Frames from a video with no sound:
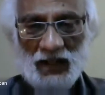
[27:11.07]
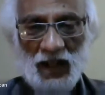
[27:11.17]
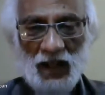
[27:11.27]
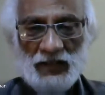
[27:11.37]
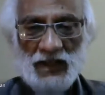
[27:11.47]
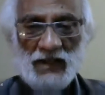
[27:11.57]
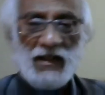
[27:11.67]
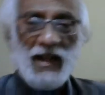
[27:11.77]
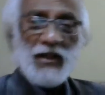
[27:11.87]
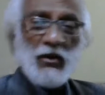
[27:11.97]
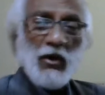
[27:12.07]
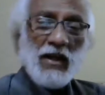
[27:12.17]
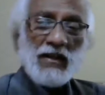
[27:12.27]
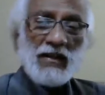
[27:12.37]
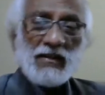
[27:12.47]
And just like you are
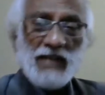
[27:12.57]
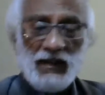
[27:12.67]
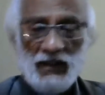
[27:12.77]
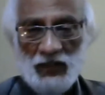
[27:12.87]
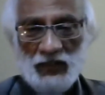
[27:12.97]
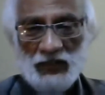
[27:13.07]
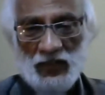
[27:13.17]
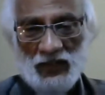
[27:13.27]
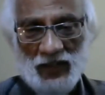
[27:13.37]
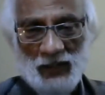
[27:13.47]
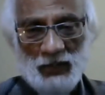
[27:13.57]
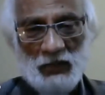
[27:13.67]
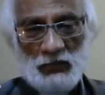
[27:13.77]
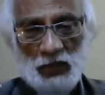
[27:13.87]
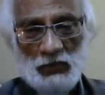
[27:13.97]
in the center of uh,
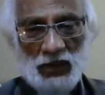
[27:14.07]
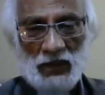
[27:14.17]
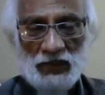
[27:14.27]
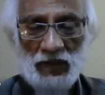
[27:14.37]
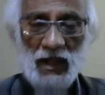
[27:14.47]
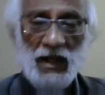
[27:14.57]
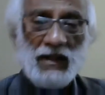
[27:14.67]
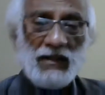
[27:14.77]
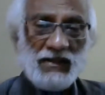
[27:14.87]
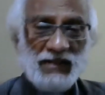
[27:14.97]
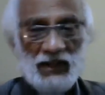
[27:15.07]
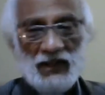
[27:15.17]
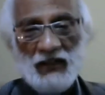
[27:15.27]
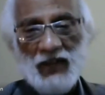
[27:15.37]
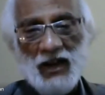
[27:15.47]
tribal people, they are in the
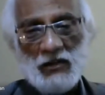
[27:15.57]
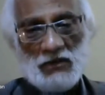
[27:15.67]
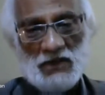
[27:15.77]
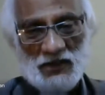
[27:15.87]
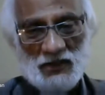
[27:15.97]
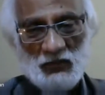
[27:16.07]
center of farmers.